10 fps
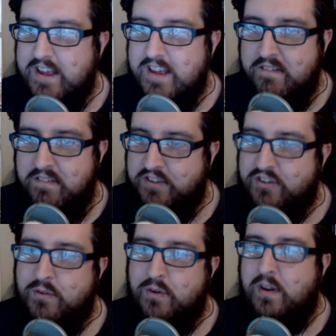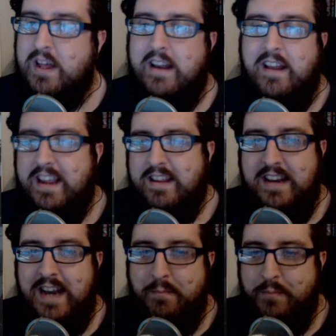visceral, and like
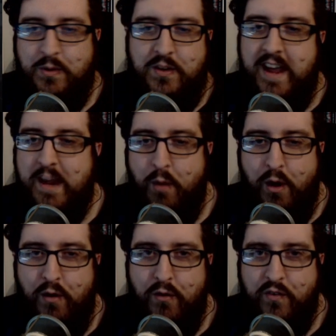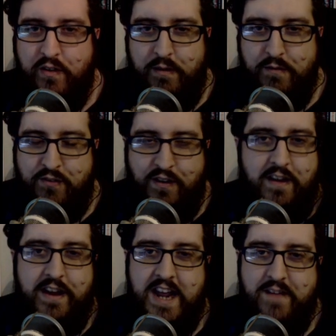limbs came off and went
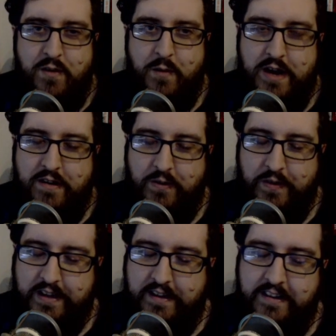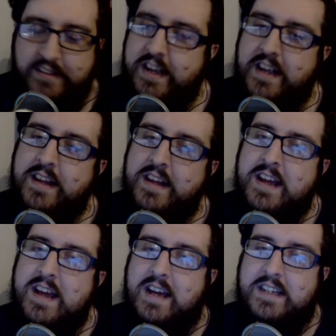flying everywhere and all that kind of thing.
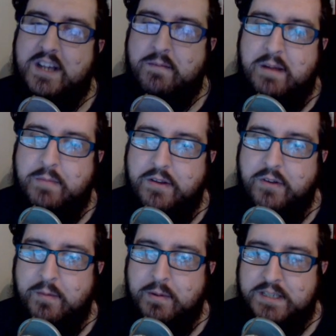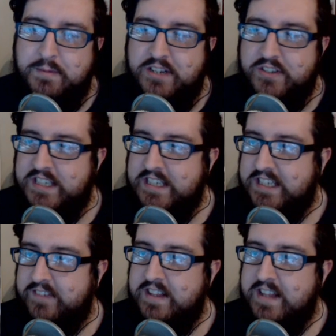And so maybe you could put some interesting
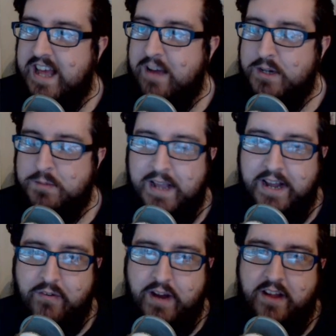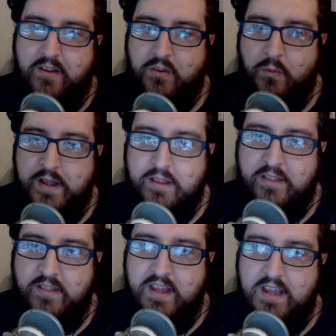stuff in there which played around with
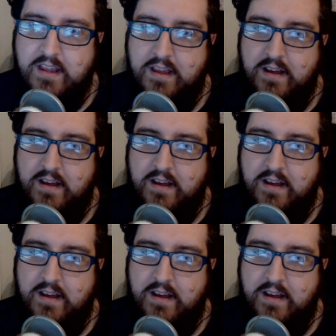the